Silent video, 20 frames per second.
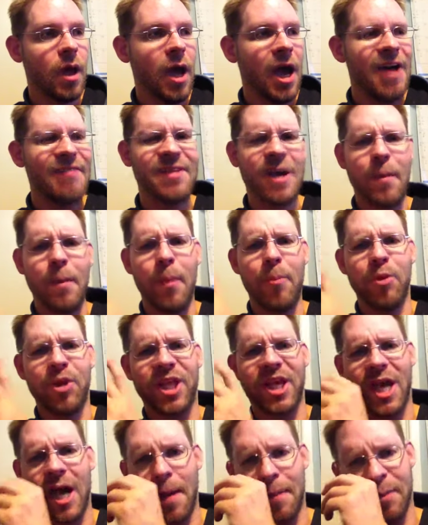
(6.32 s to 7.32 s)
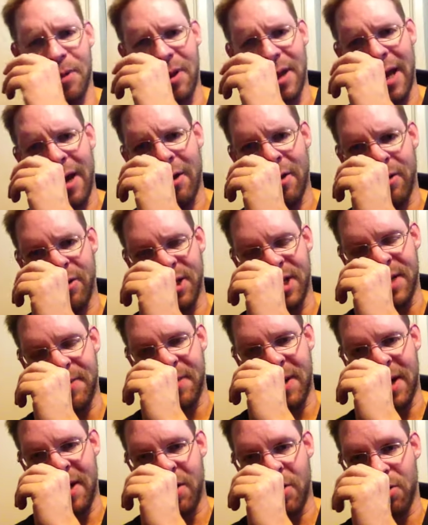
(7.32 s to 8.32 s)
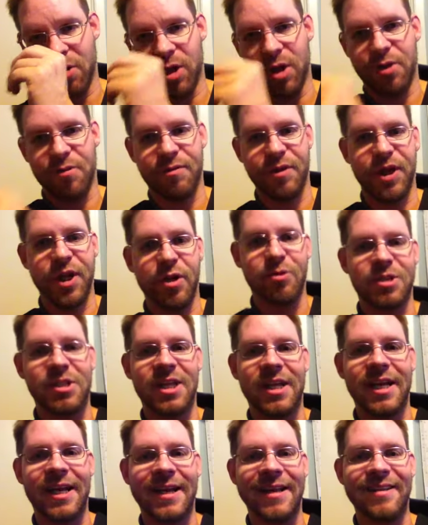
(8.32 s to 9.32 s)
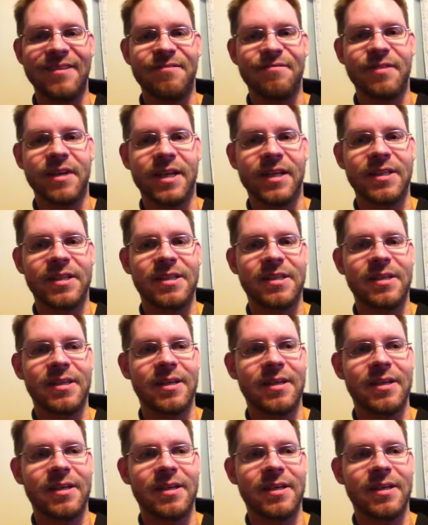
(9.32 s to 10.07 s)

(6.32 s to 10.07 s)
I've come up with a couple errors in my earlier videos that I had to fix,